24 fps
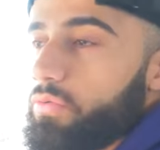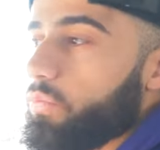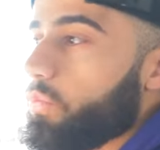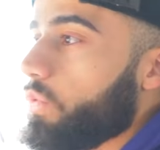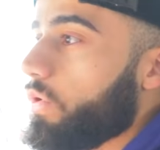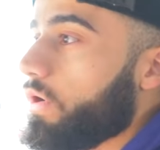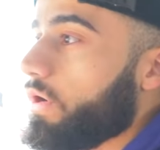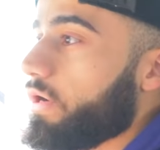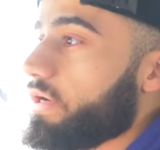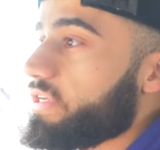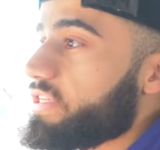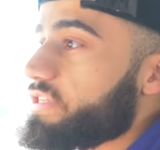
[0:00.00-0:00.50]

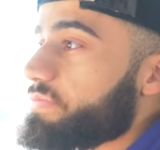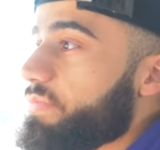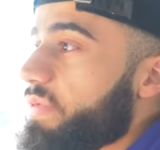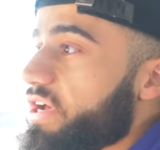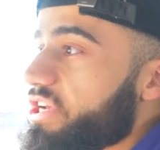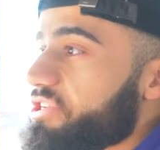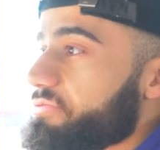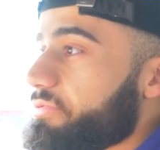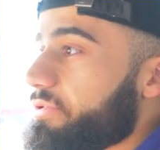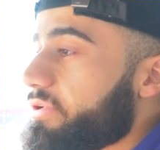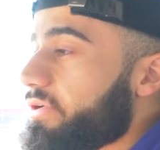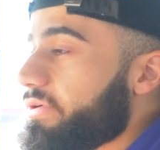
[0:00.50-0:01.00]
what a
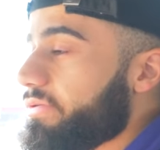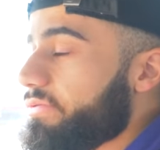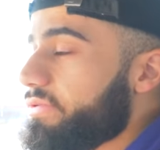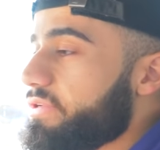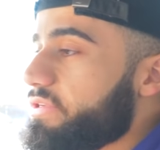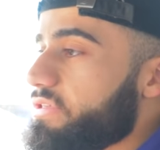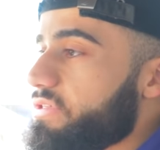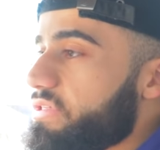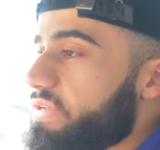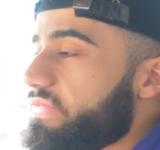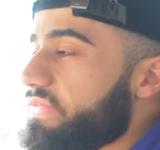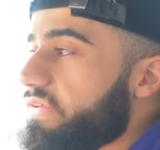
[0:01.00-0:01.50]
smash burger
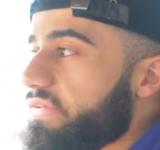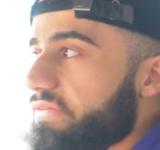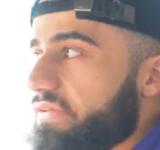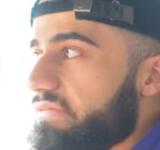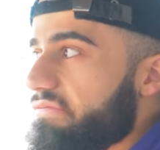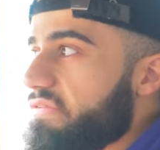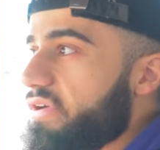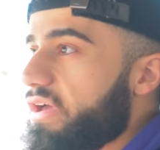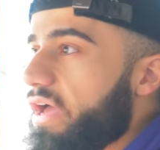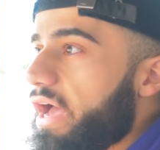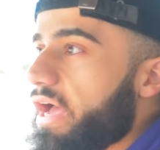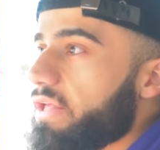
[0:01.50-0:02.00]
is if you've
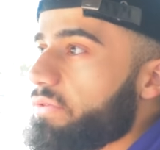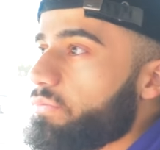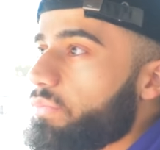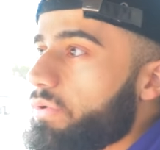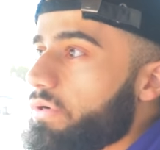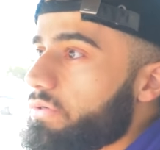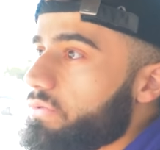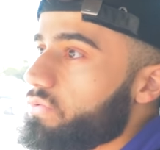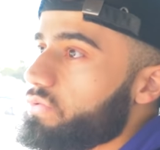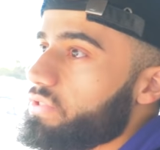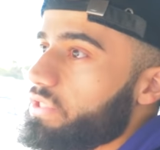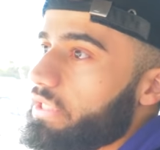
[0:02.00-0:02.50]
never had
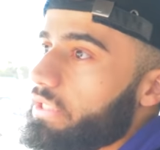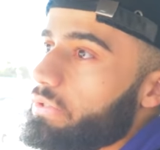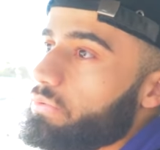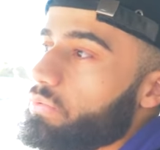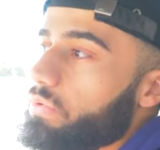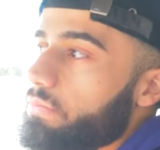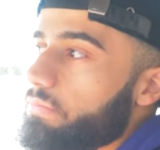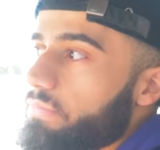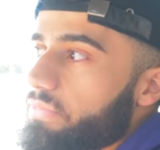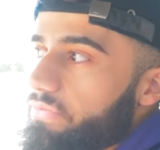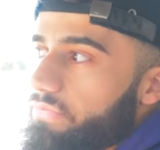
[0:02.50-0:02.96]
one or seen one